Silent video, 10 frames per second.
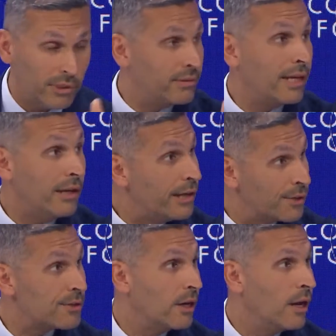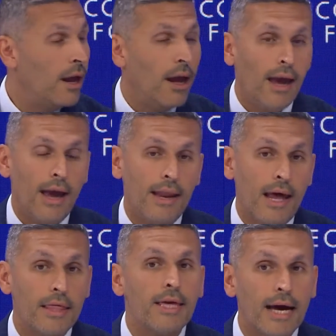10 years. And
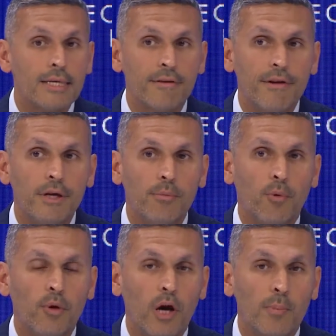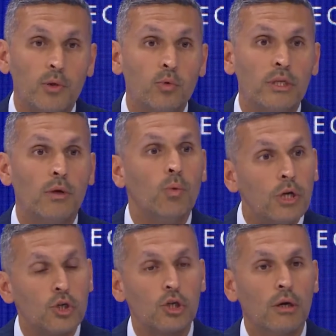I think that's a very important opportunity,
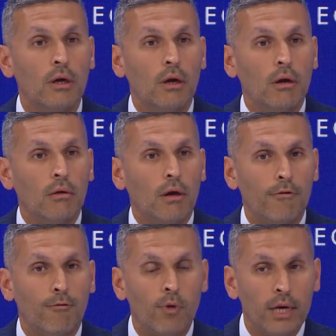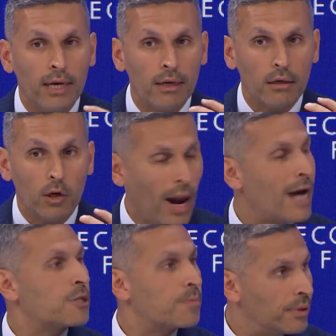which, if we
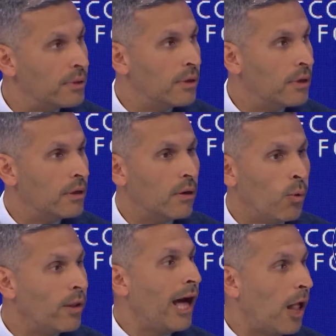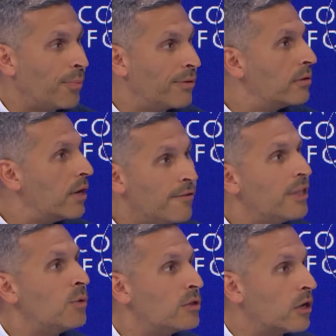grasp, will help
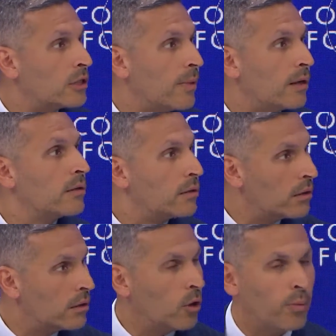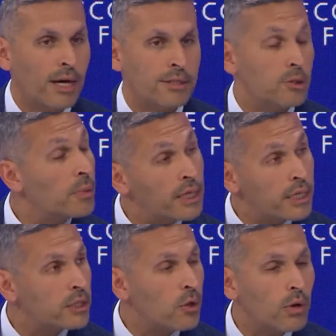everything we talked about, globalization,
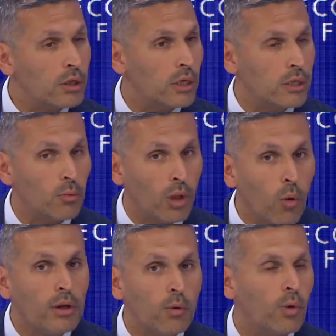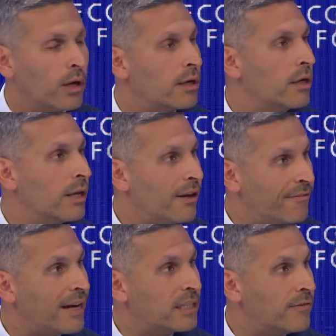because it will only work
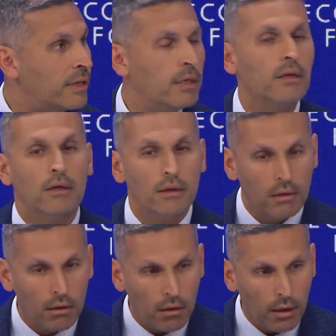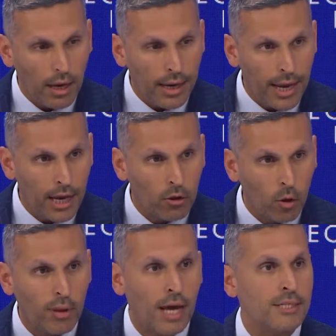effectively in a
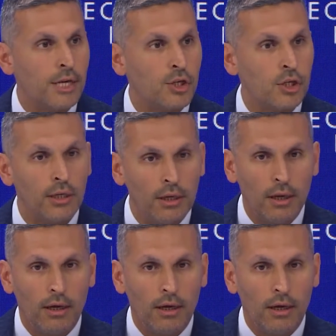globalization